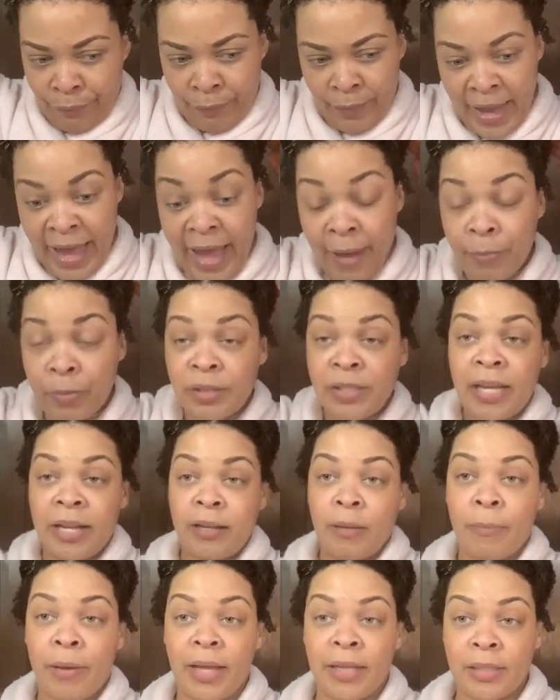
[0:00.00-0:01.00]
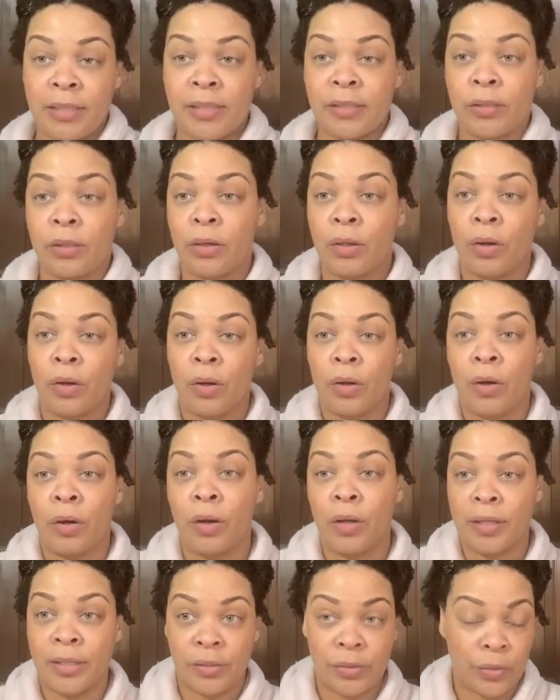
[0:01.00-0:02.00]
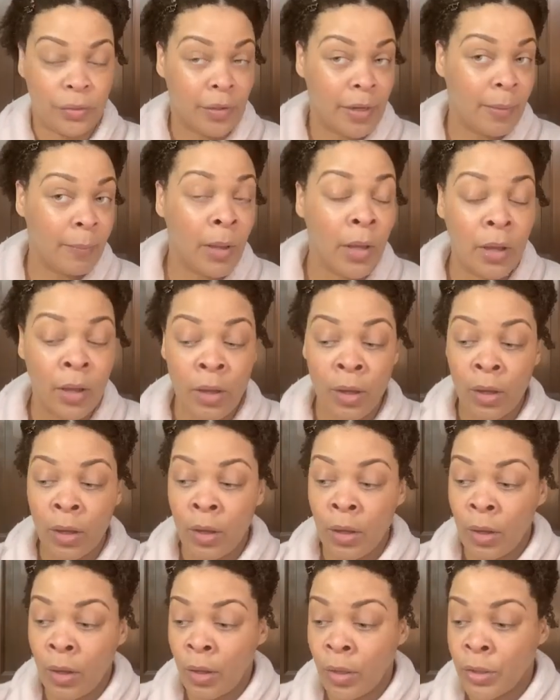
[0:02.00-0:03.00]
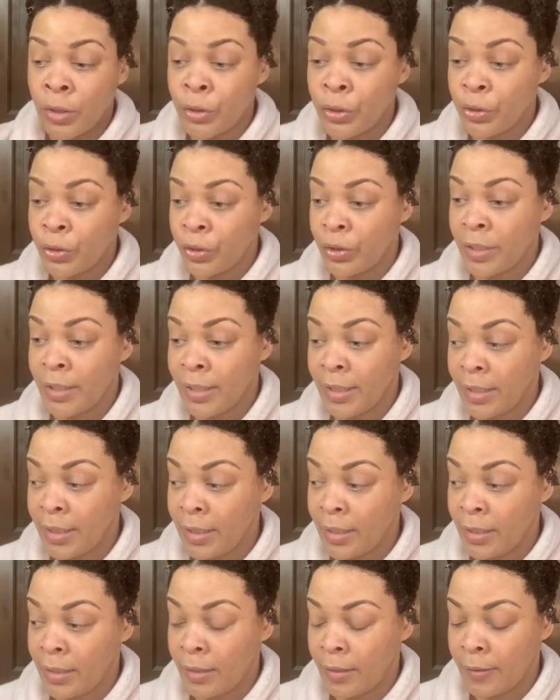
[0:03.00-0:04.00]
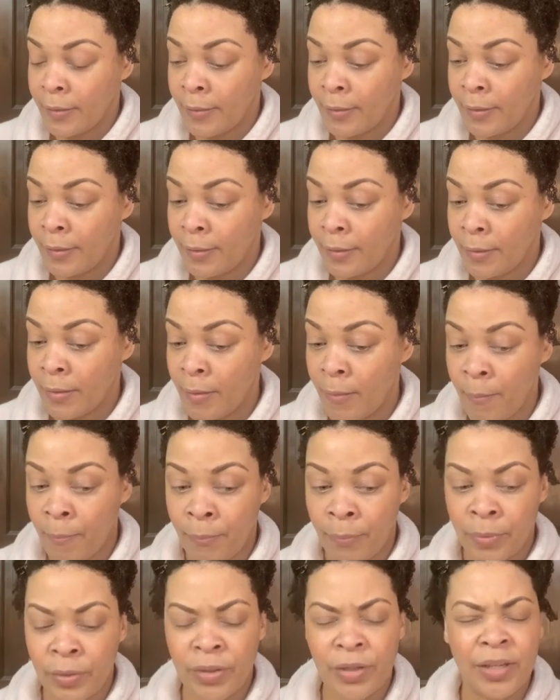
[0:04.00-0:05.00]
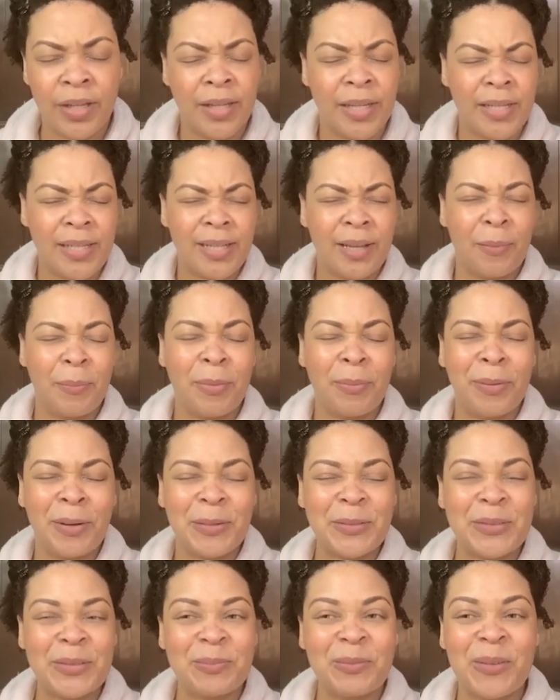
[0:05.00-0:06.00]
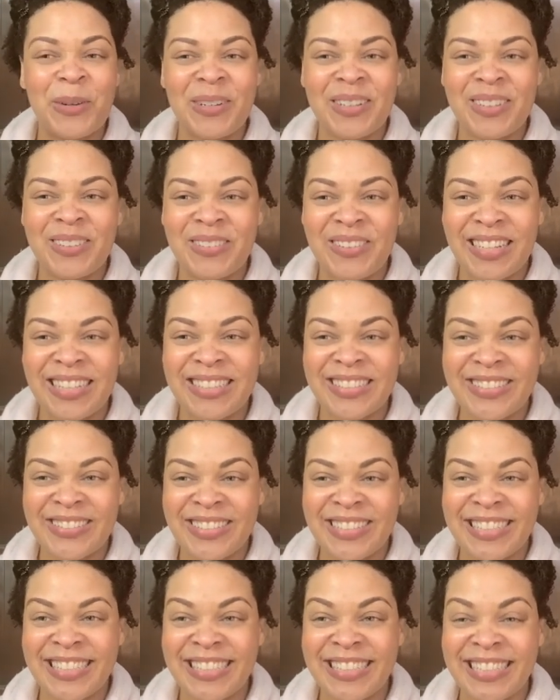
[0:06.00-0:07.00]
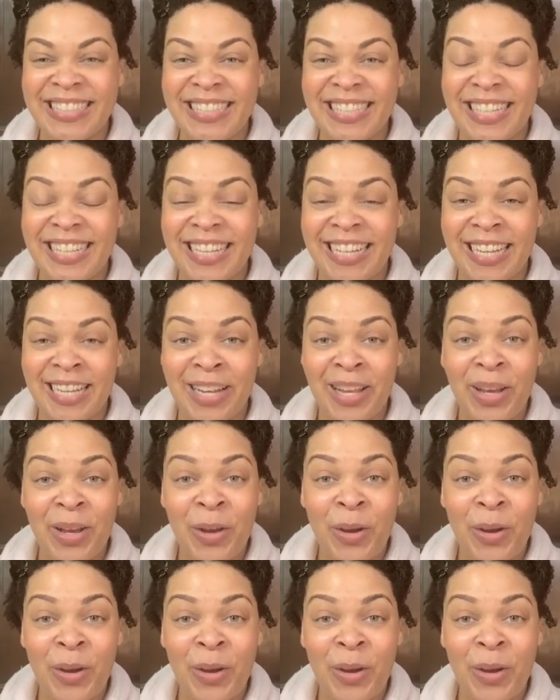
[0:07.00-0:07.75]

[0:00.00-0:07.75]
at Protected by Lisa on Instagram, she put up a post more than once where she said,